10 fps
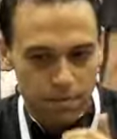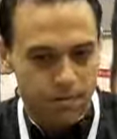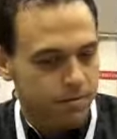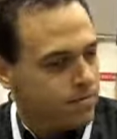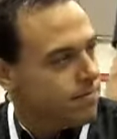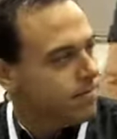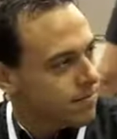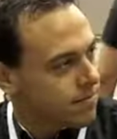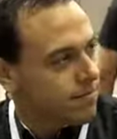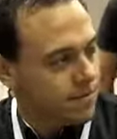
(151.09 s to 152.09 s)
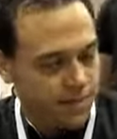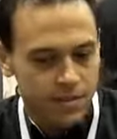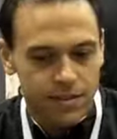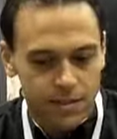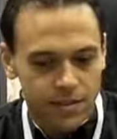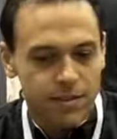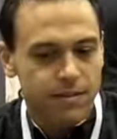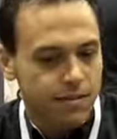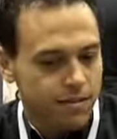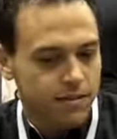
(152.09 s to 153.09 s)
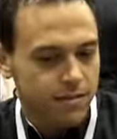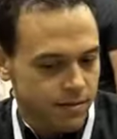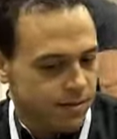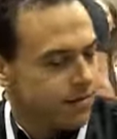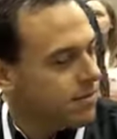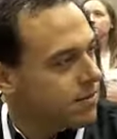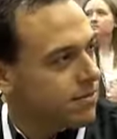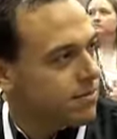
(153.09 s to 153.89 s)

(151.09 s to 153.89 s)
No words are spoken by the person on screen.